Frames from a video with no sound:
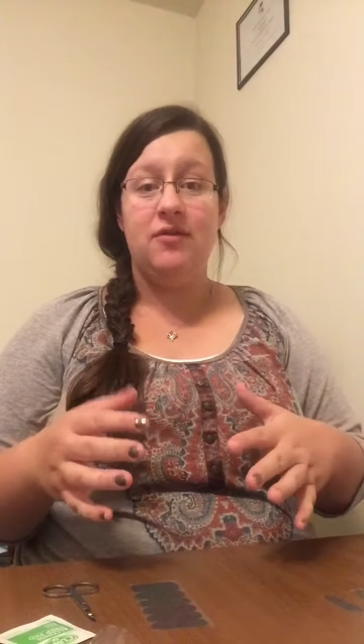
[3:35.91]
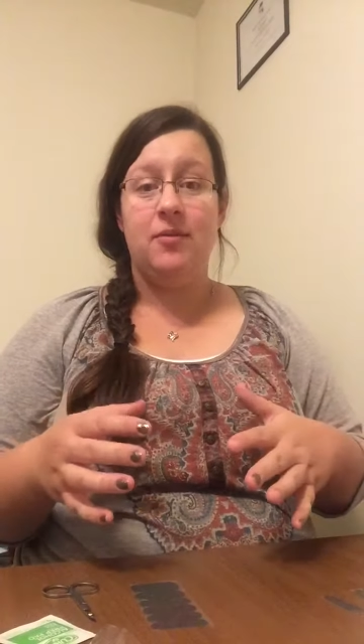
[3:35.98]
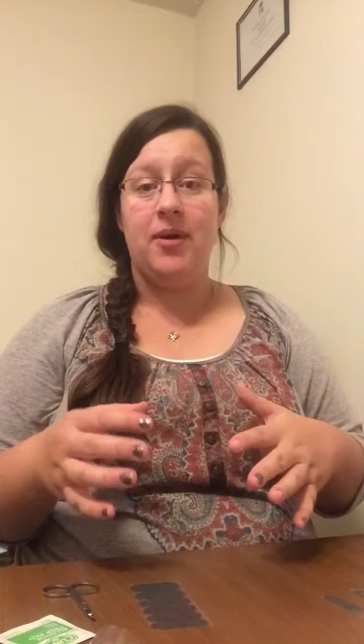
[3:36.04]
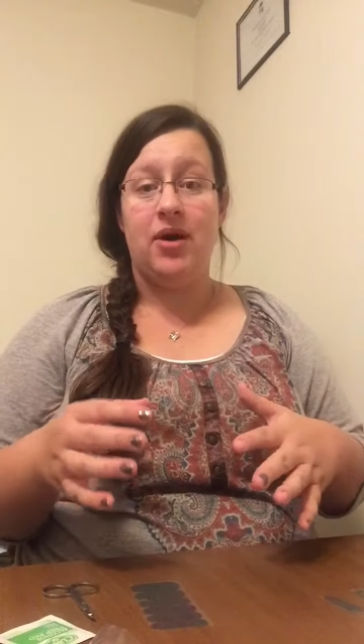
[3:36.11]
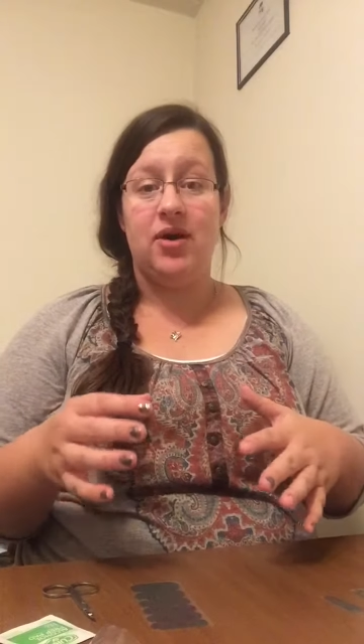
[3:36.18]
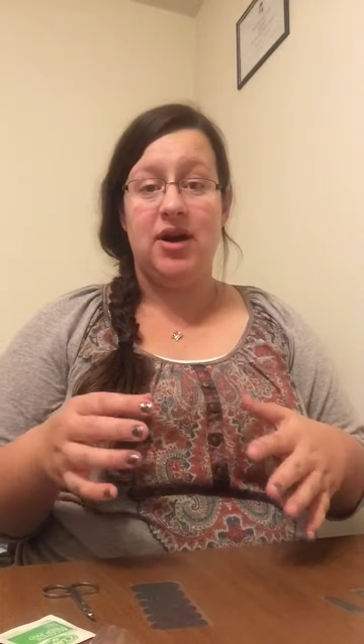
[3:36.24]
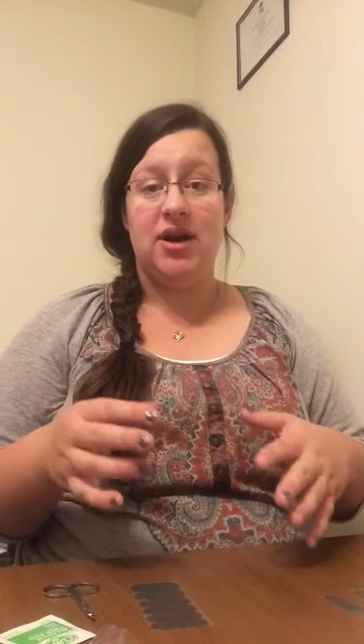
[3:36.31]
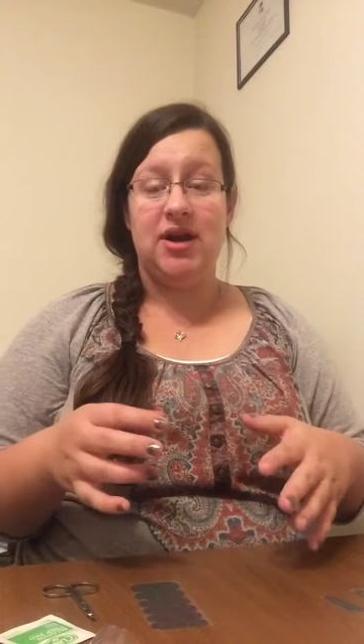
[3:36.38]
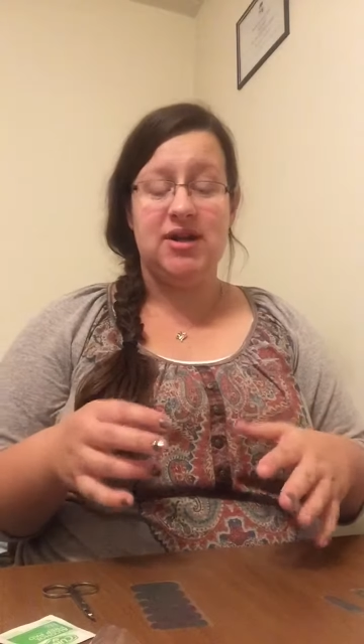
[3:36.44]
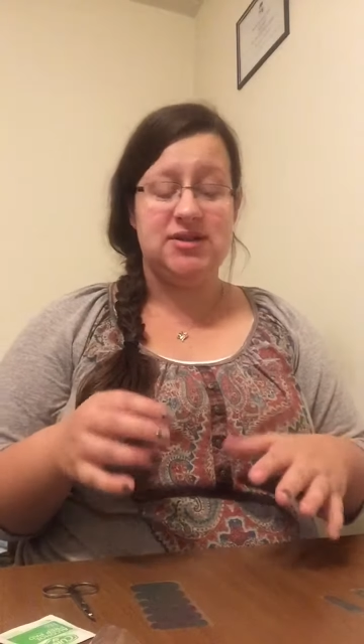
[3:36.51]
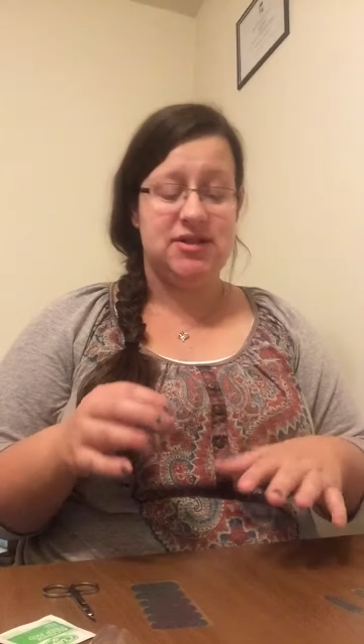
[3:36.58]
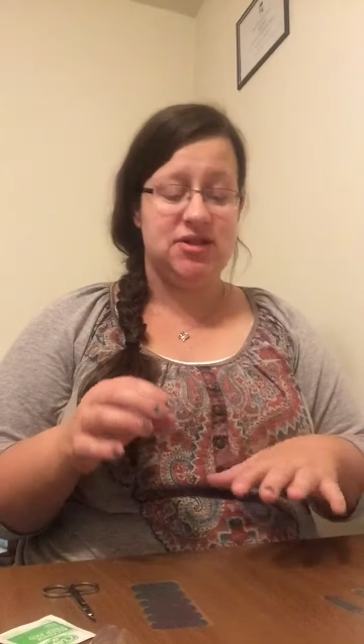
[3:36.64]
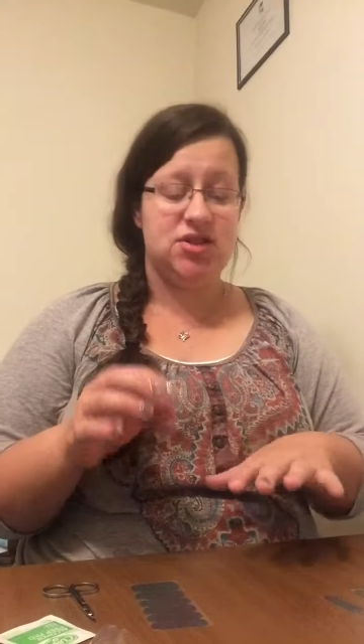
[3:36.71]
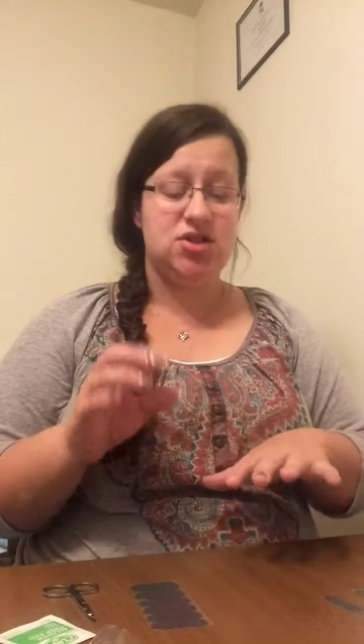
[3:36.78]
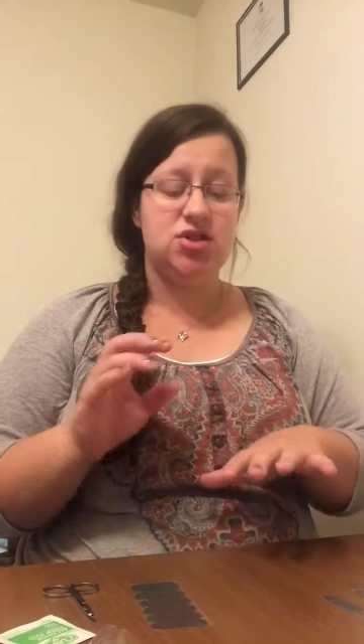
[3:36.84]
about it
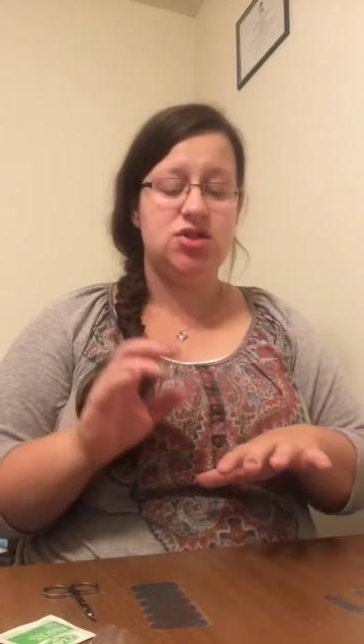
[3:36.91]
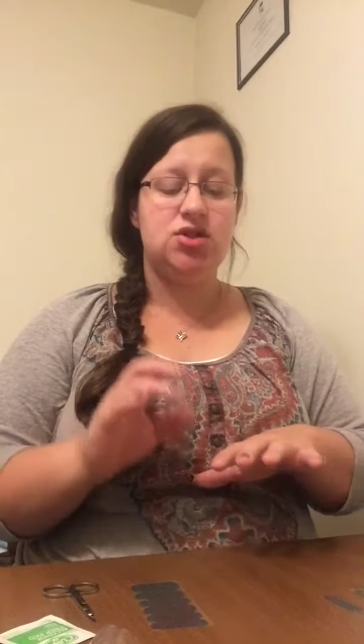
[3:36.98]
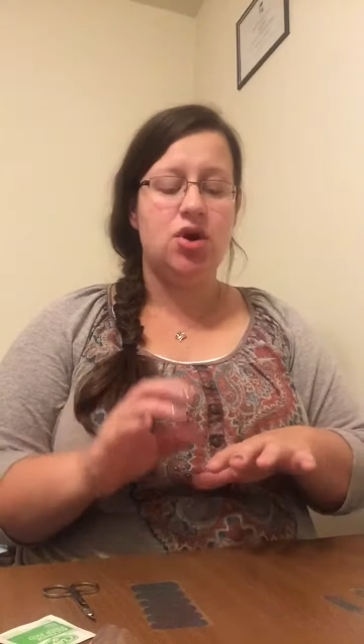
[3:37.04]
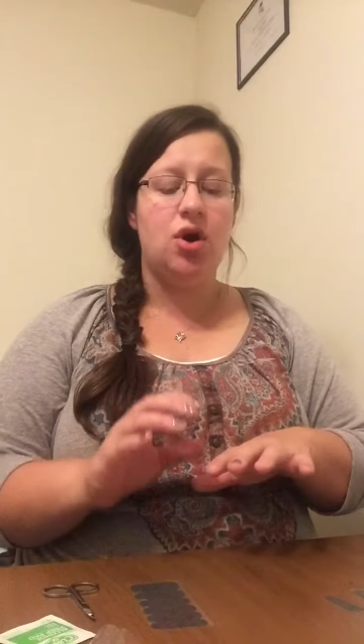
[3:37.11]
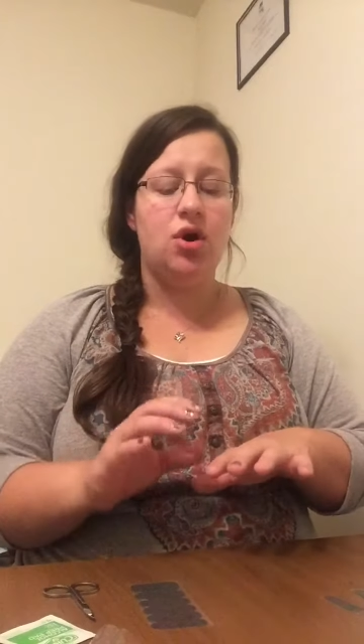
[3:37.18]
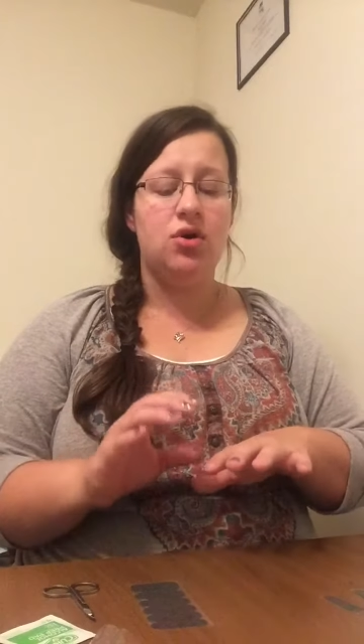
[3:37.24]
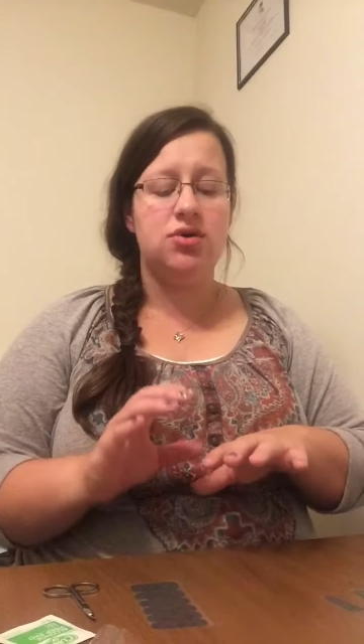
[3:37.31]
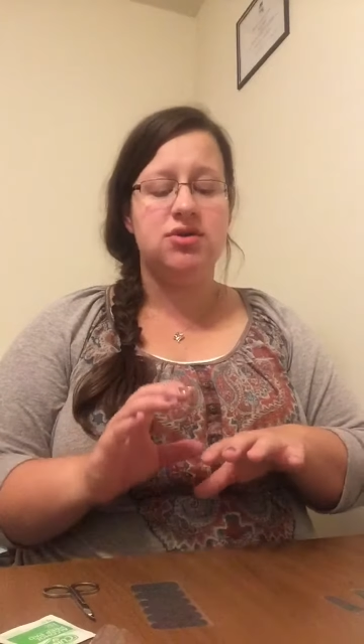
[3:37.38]
is it's so